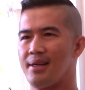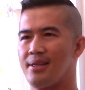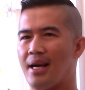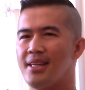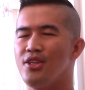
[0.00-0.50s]

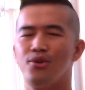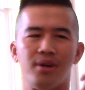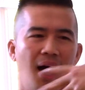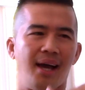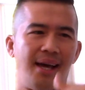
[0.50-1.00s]
I think you and
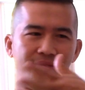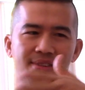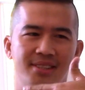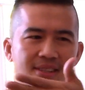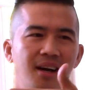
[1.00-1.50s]
I have
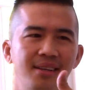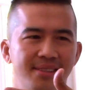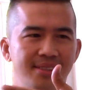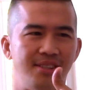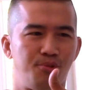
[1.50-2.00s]
this
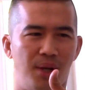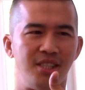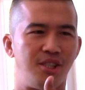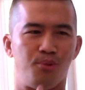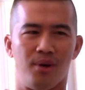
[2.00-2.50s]

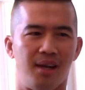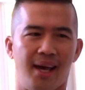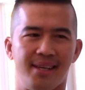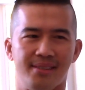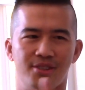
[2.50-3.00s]
relationship where
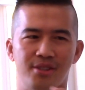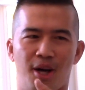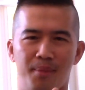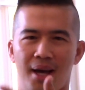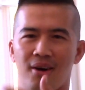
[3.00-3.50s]
like you tell
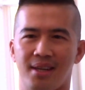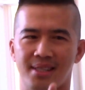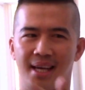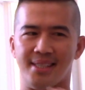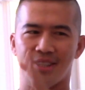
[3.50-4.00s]
me how it is
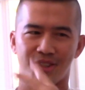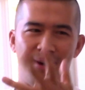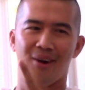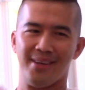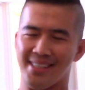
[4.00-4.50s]
and I tell you
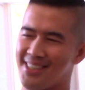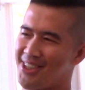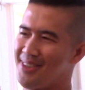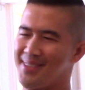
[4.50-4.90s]
how it is. I mean,